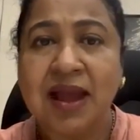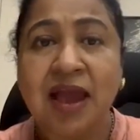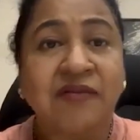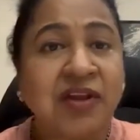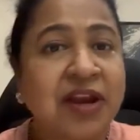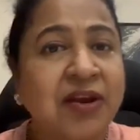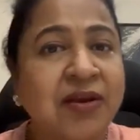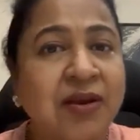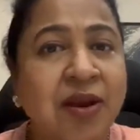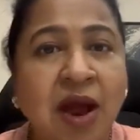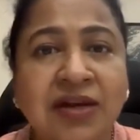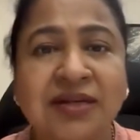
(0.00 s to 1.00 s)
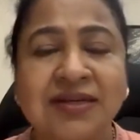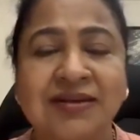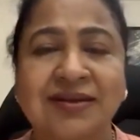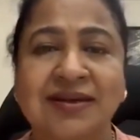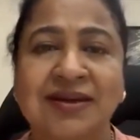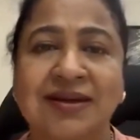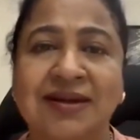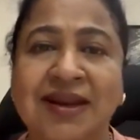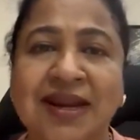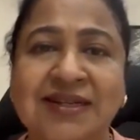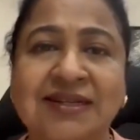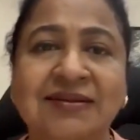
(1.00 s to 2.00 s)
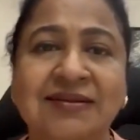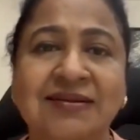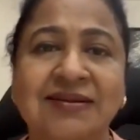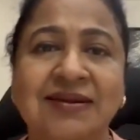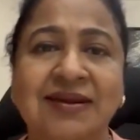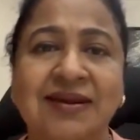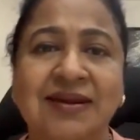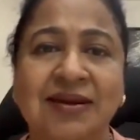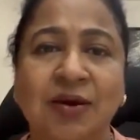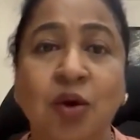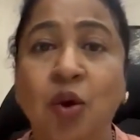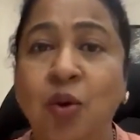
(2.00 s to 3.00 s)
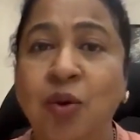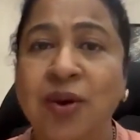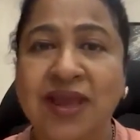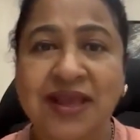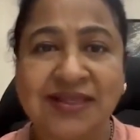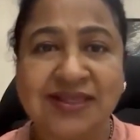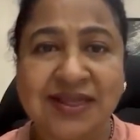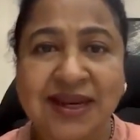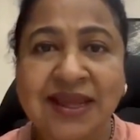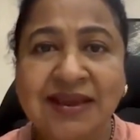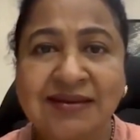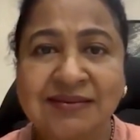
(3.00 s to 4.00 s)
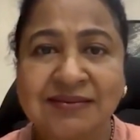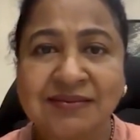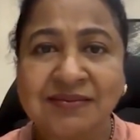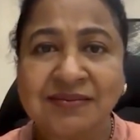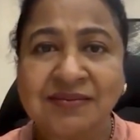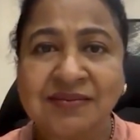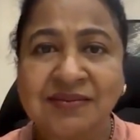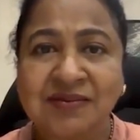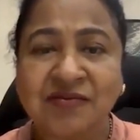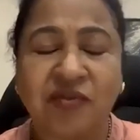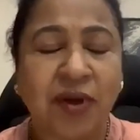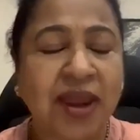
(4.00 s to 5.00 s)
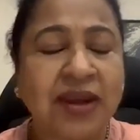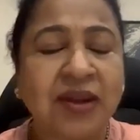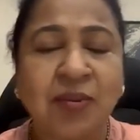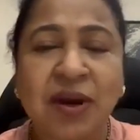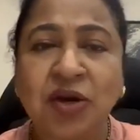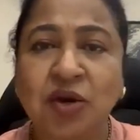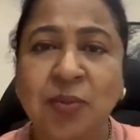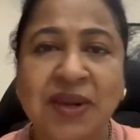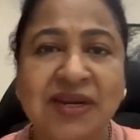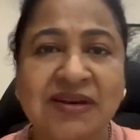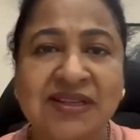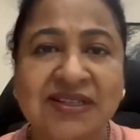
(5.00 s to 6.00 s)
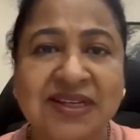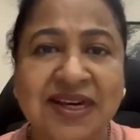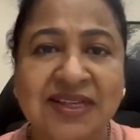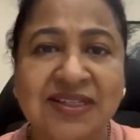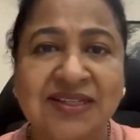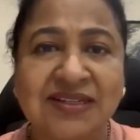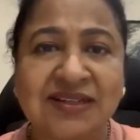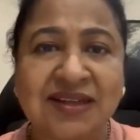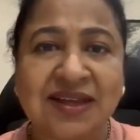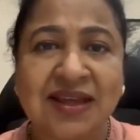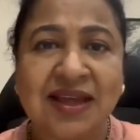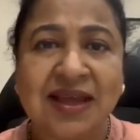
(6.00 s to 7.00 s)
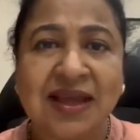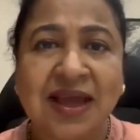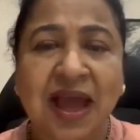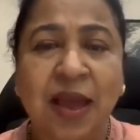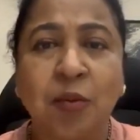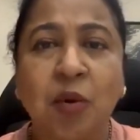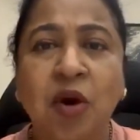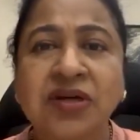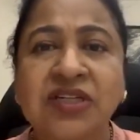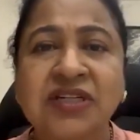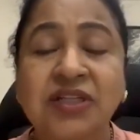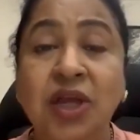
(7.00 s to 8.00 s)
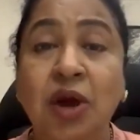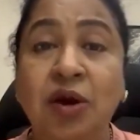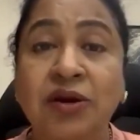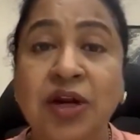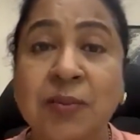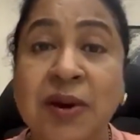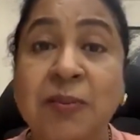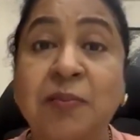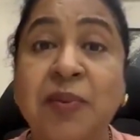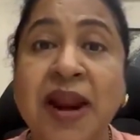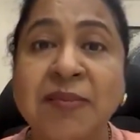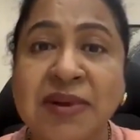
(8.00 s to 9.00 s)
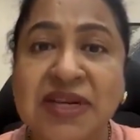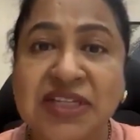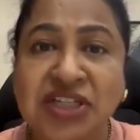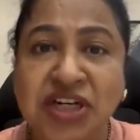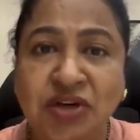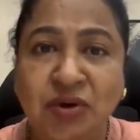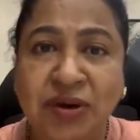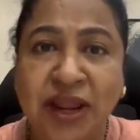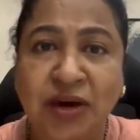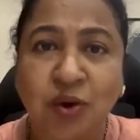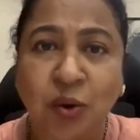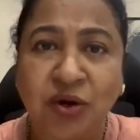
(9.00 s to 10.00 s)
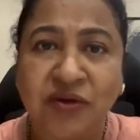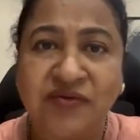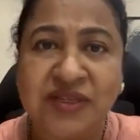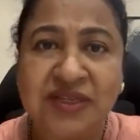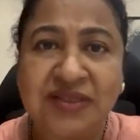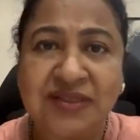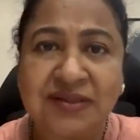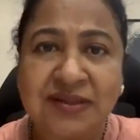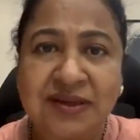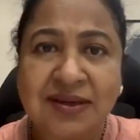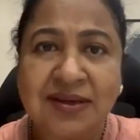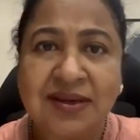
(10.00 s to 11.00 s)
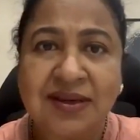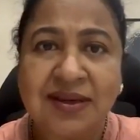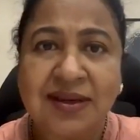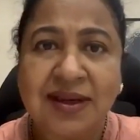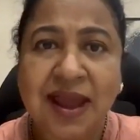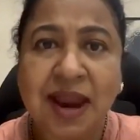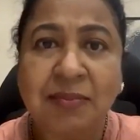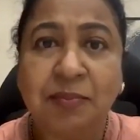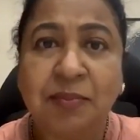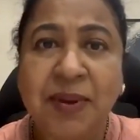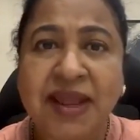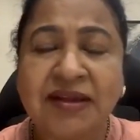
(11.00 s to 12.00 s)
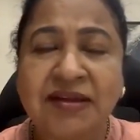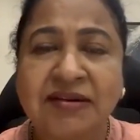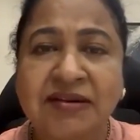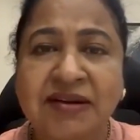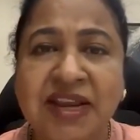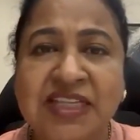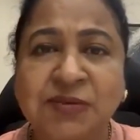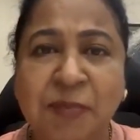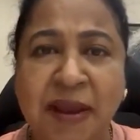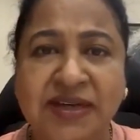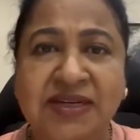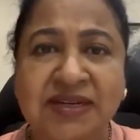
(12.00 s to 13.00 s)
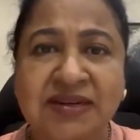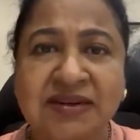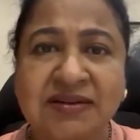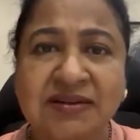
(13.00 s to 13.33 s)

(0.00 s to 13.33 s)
I will not let it go easily for anyone to be disgraced. I want the Honorable Prime Minister to take note of this and bring respect